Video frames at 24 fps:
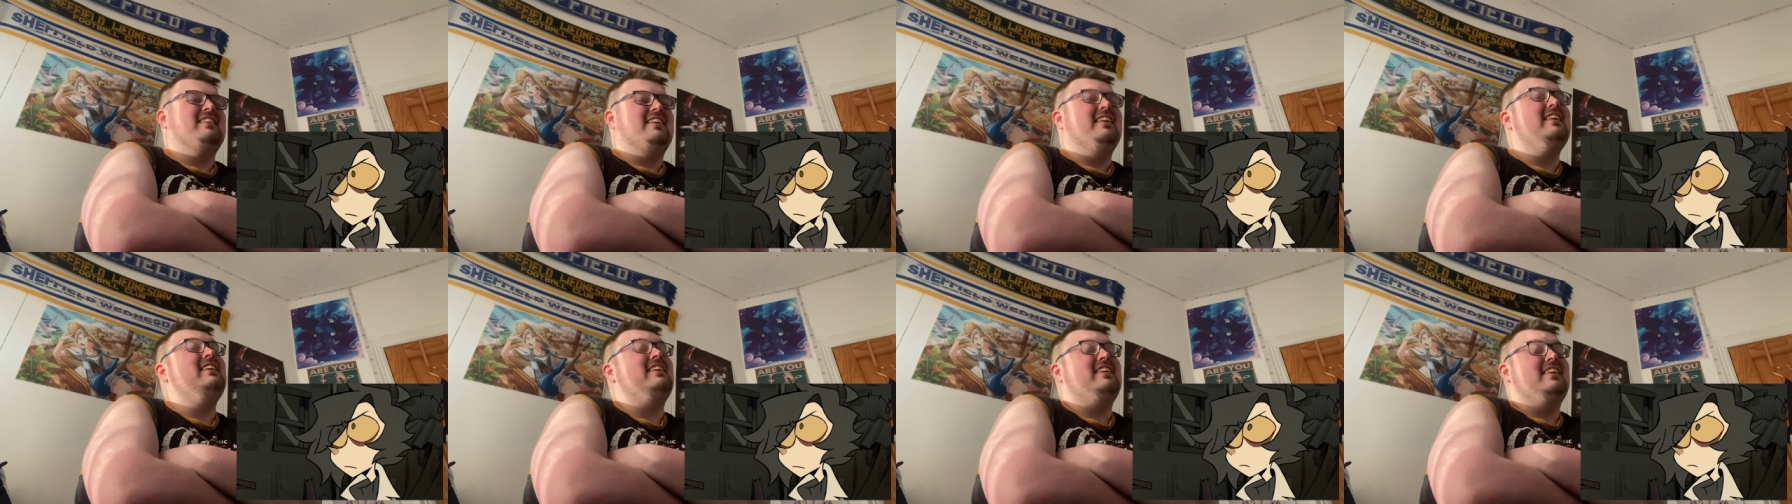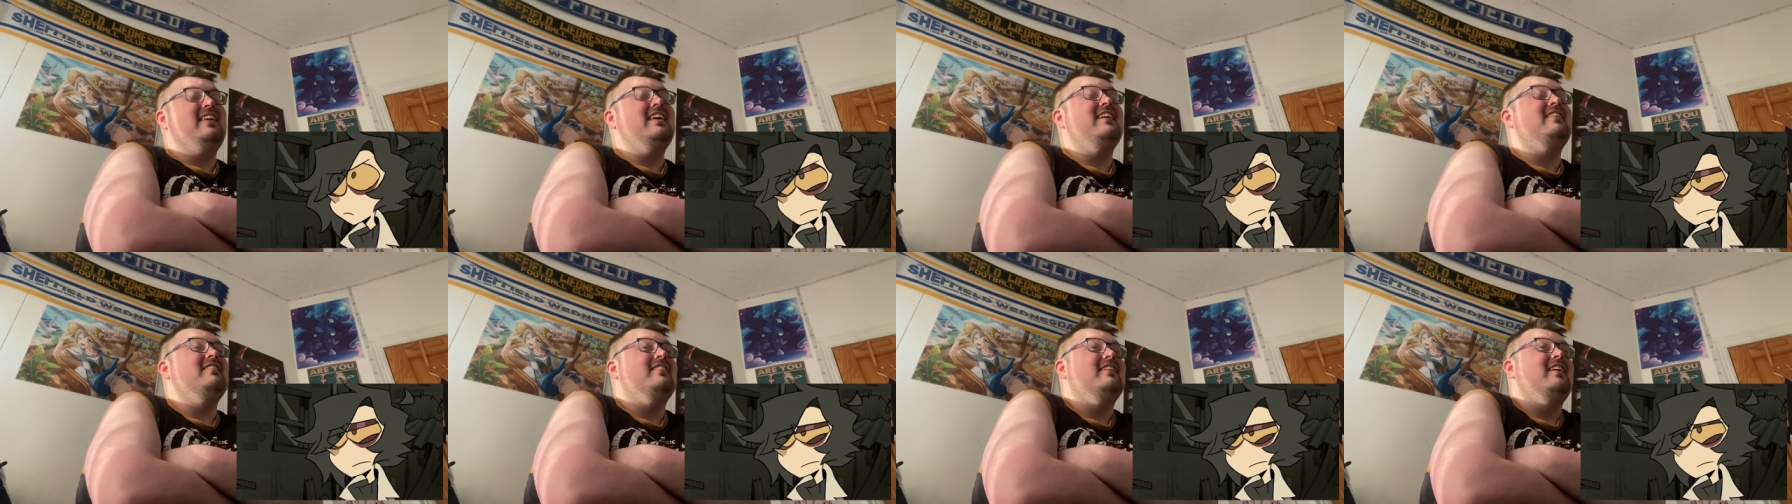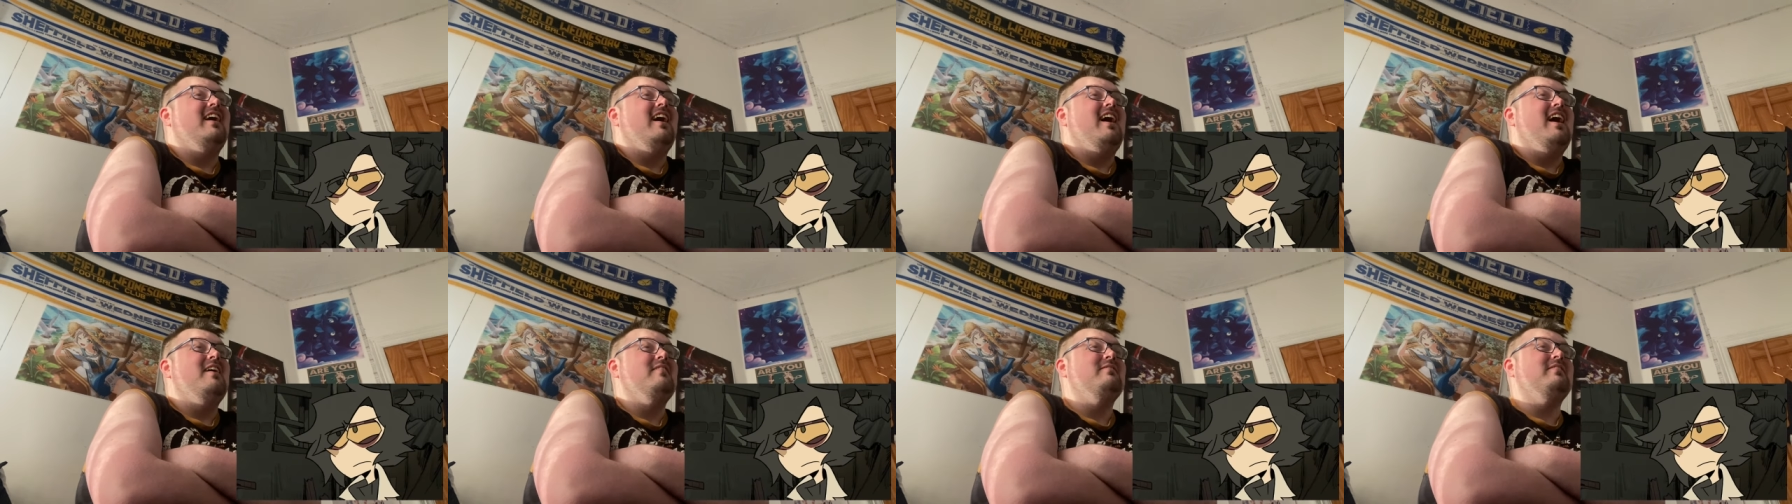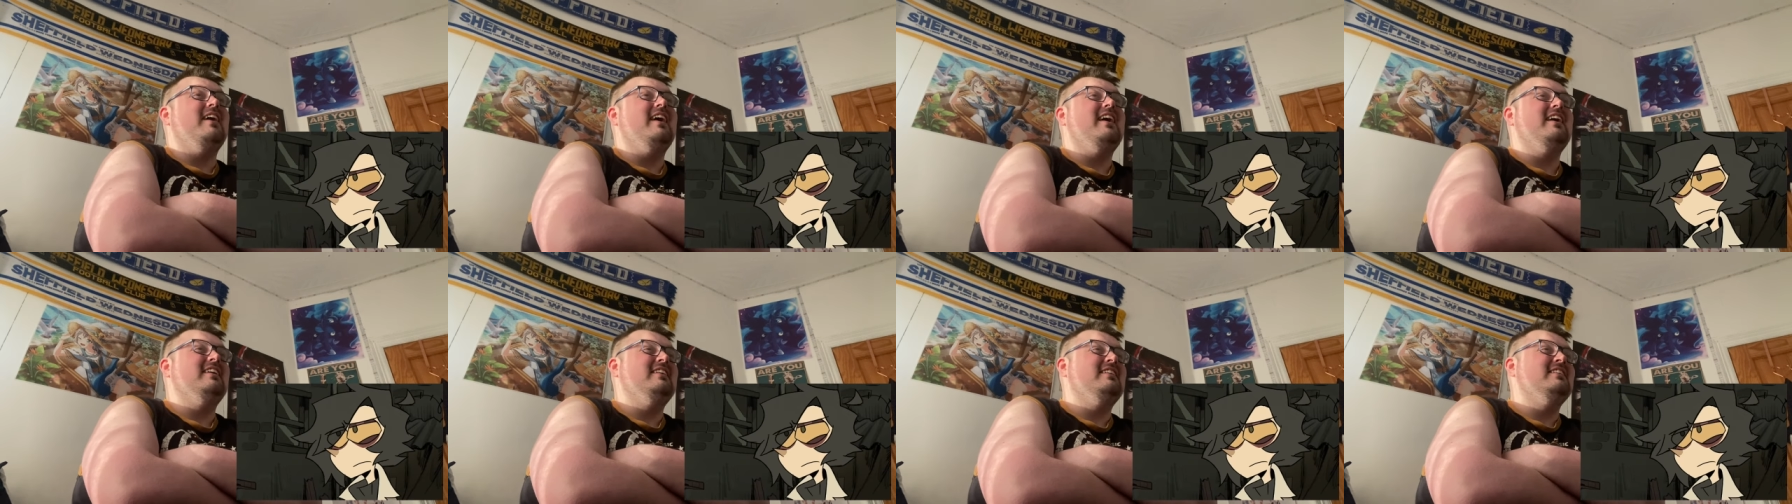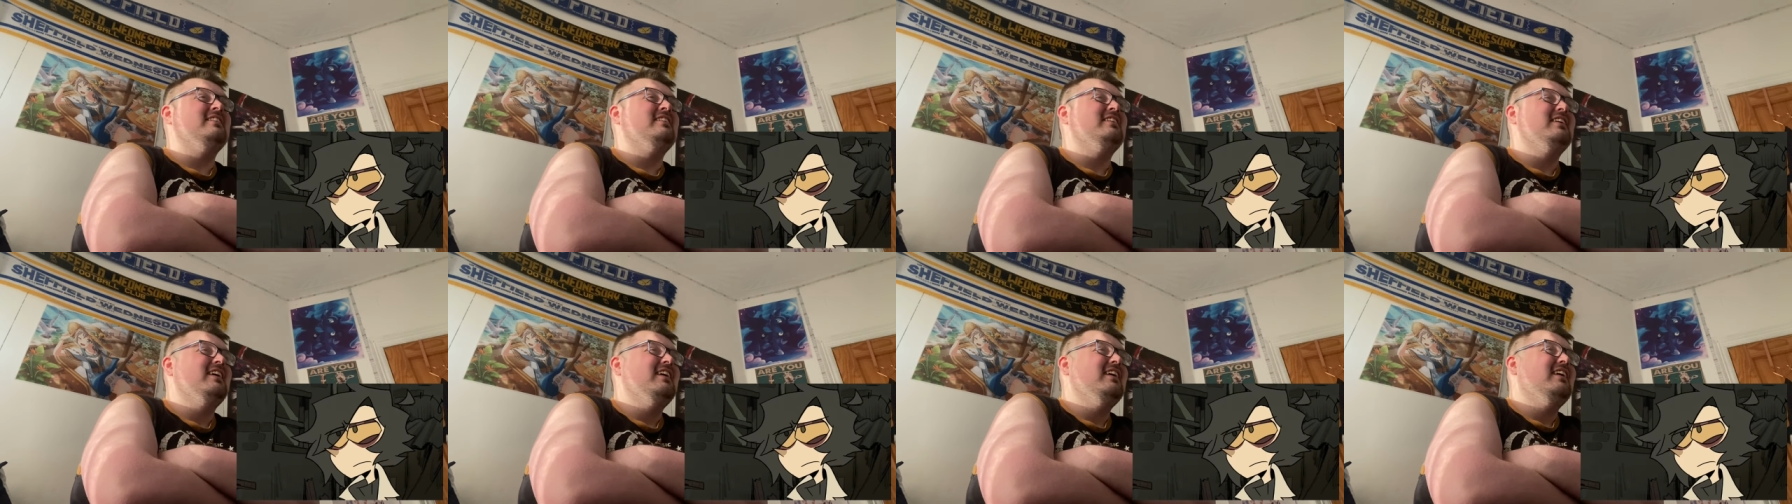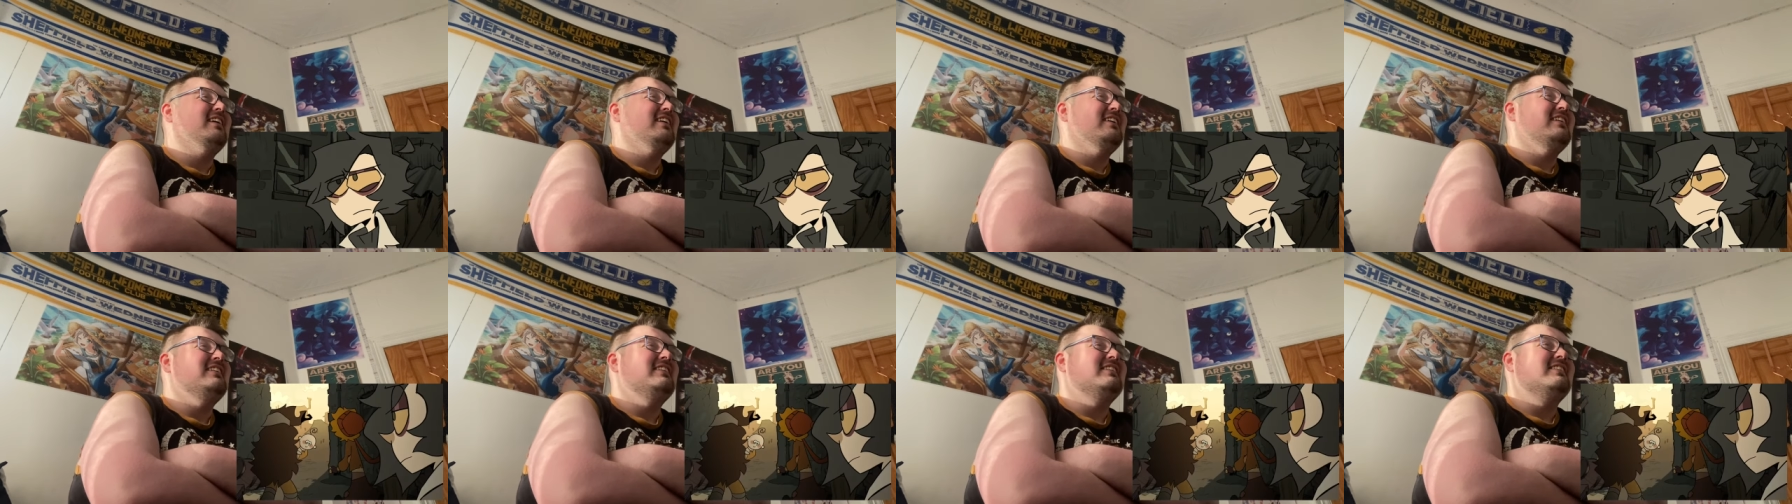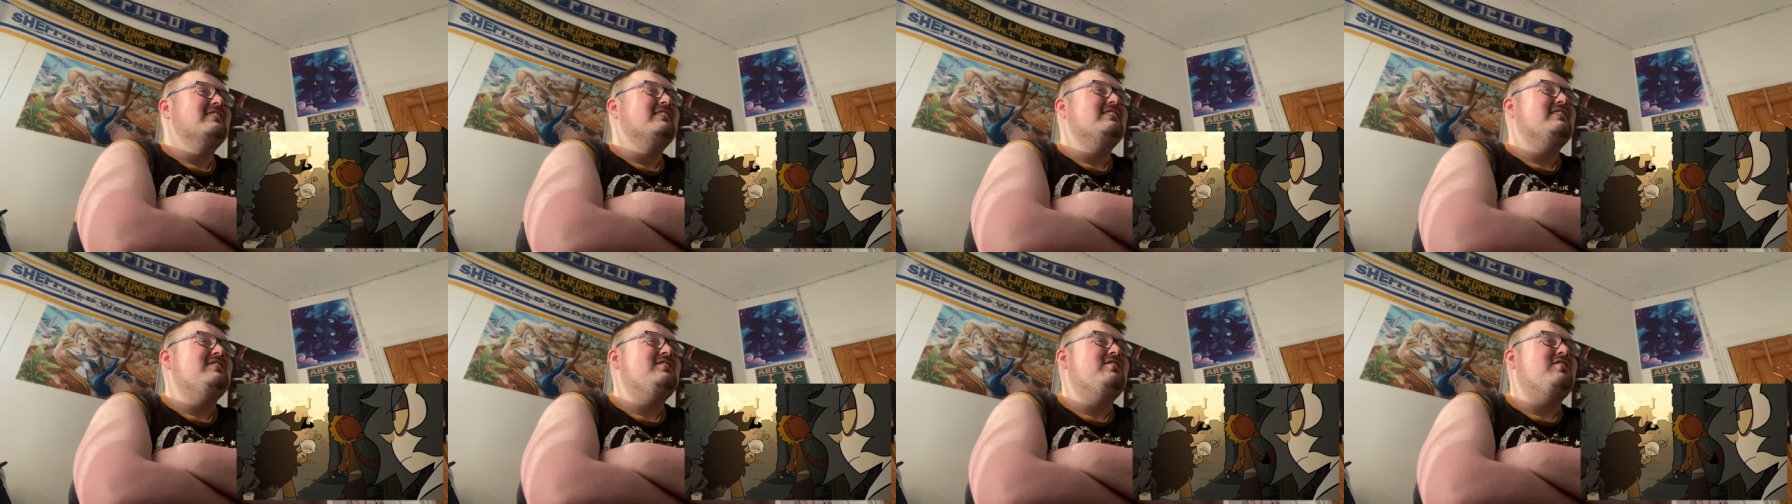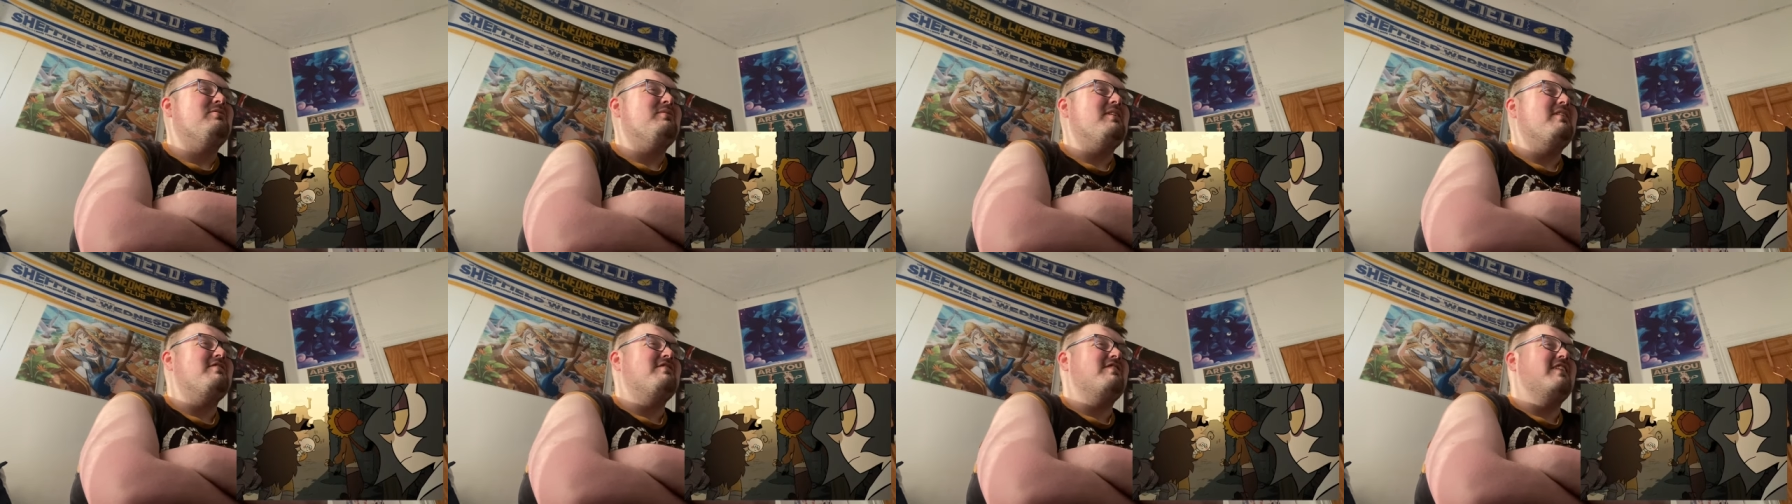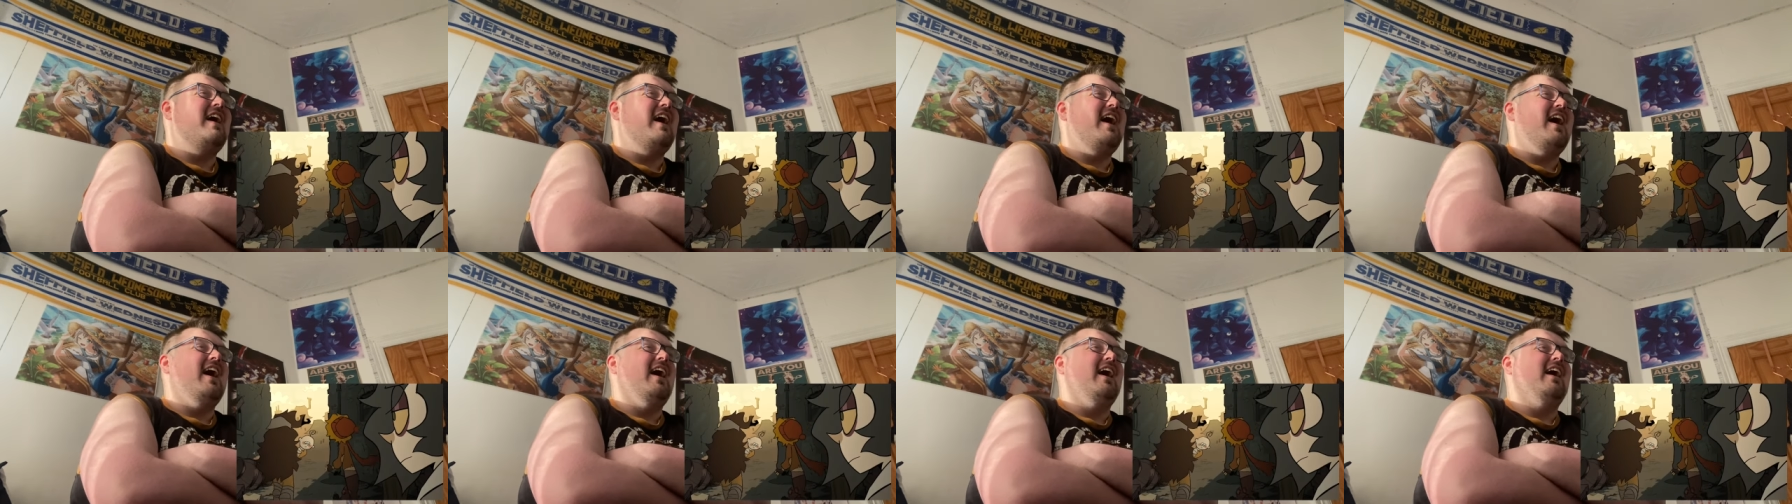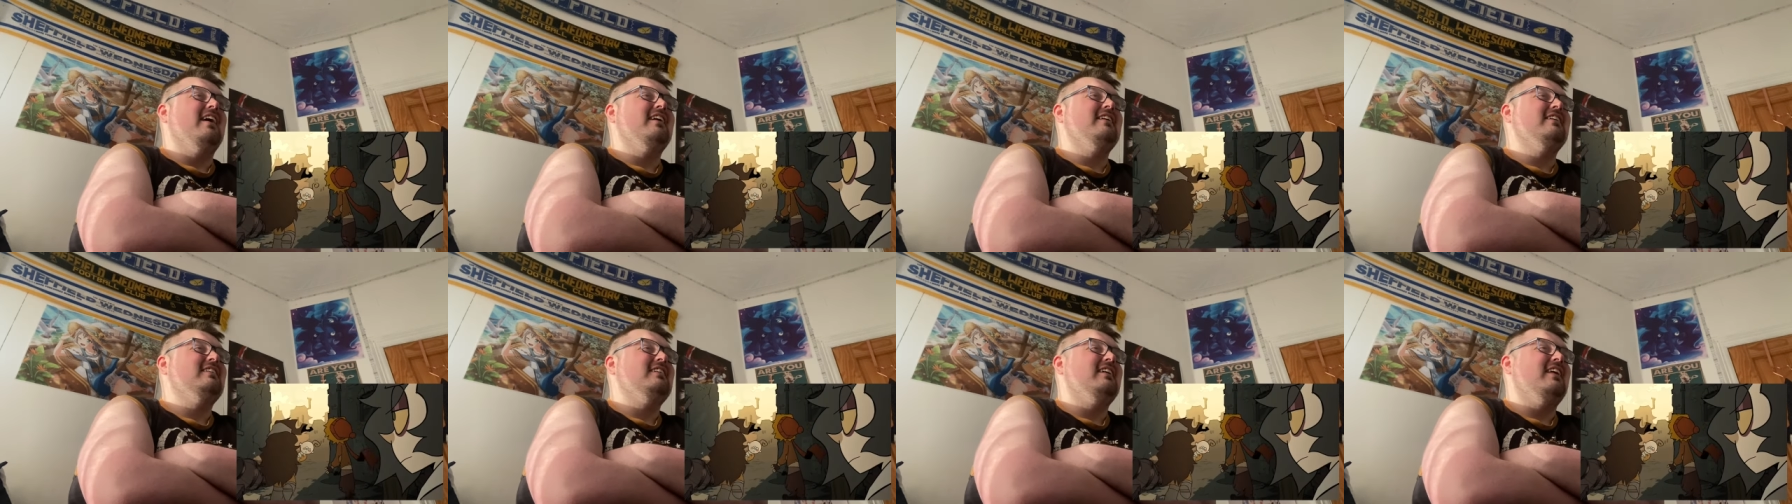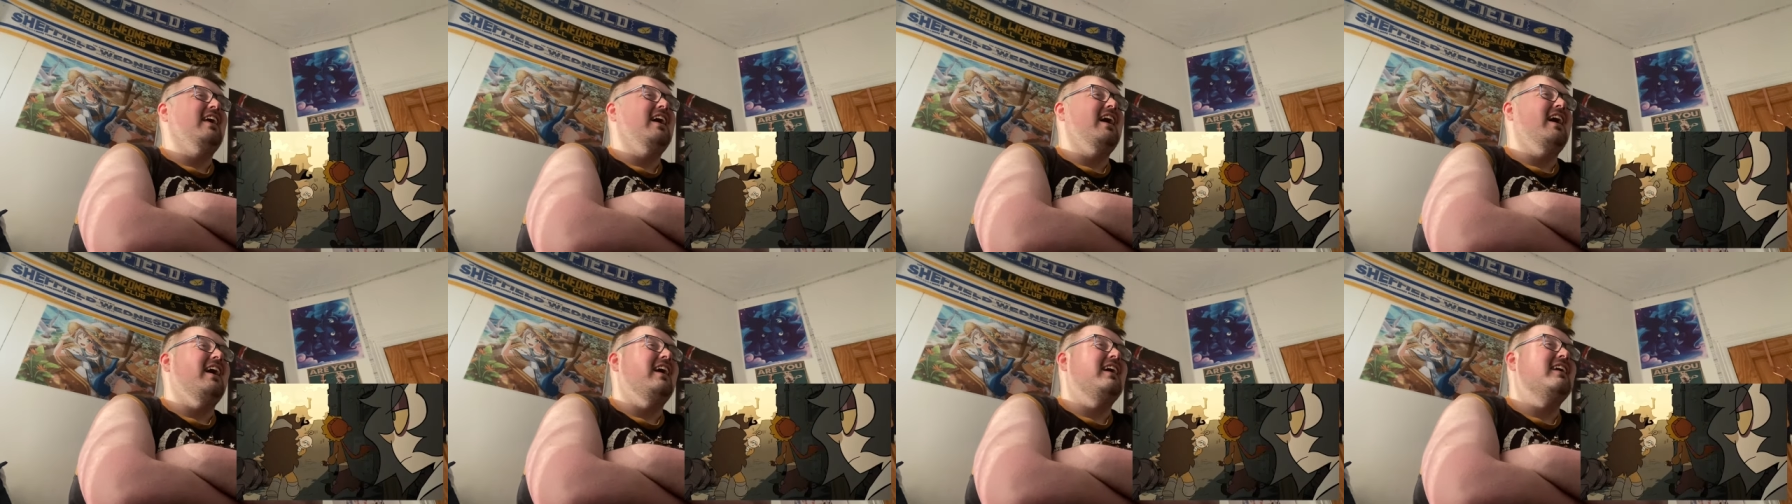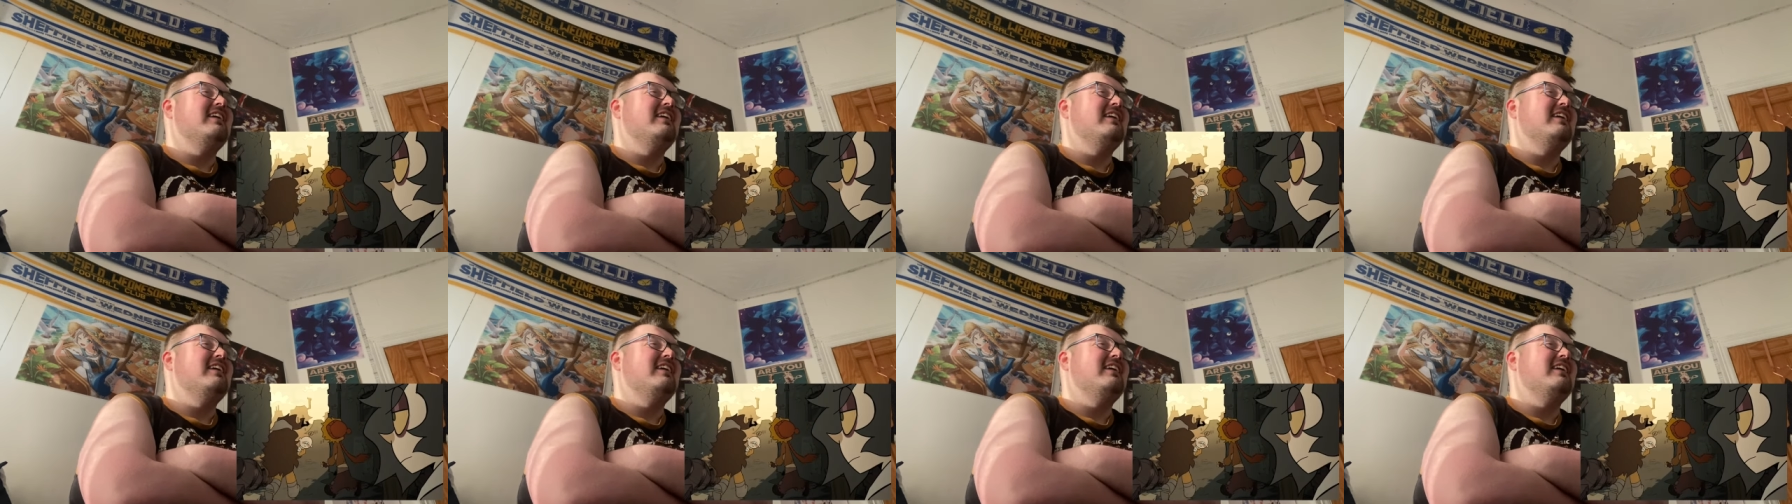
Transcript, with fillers: he I mean, to be fair, yeah.